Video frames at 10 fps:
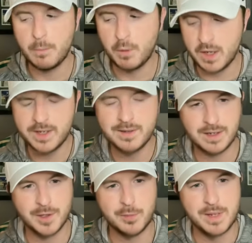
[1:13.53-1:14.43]
looking
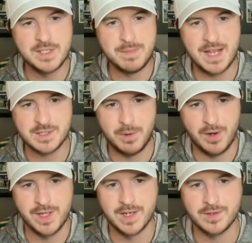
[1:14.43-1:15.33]
a little men's
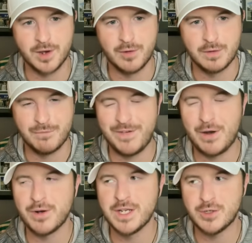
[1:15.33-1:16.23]
basketball anecdote,
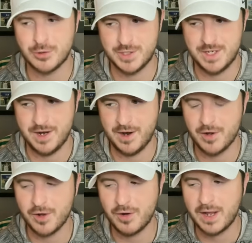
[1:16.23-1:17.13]
very interesting
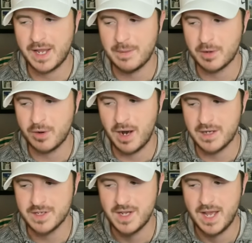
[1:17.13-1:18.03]
article I came
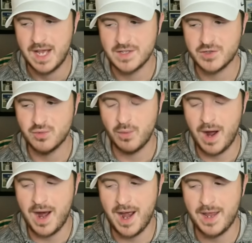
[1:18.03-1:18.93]
across as to
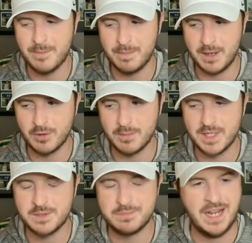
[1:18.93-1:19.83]
why Baylor
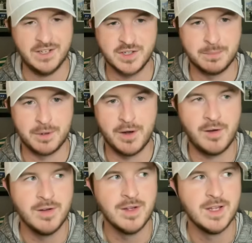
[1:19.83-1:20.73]
men's
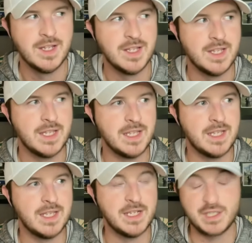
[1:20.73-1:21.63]
basketball
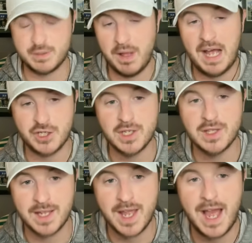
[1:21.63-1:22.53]
is
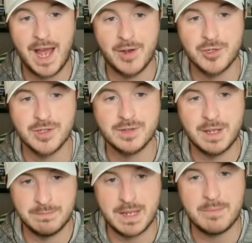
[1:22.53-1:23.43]
splashing the cash
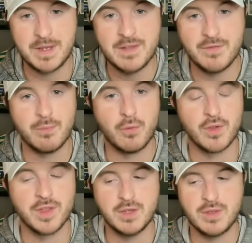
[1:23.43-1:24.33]
and maybe even
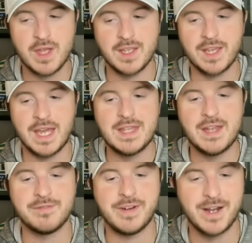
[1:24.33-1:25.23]
more than you think. And
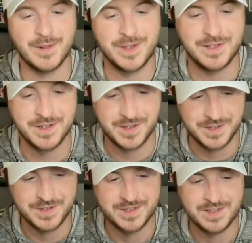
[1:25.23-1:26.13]
then finally,
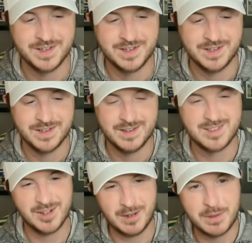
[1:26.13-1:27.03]

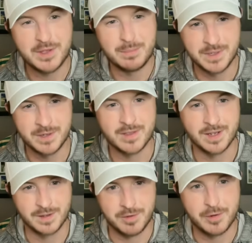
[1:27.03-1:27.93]
let's talk about the beer
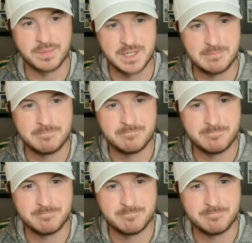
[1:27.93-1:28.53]
thing a little bit.